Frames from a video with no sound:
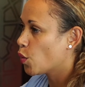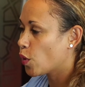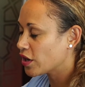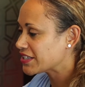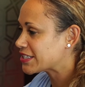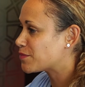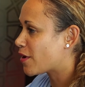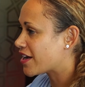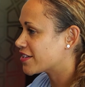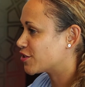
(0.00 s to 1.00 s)
What
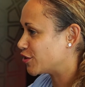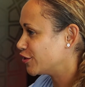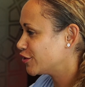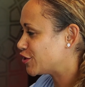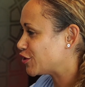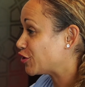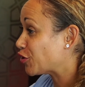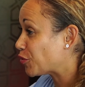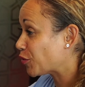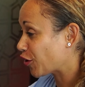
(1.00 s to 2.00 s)
inspires you to do
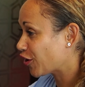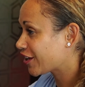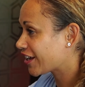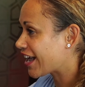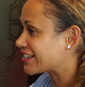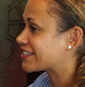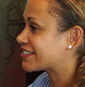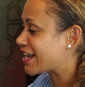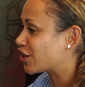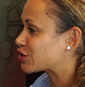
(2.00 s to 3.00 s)
your work as a
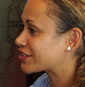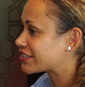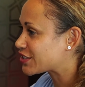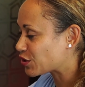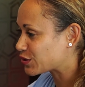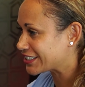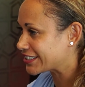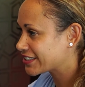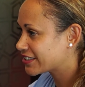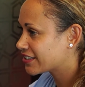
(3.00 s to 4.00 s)
Cegos consultant?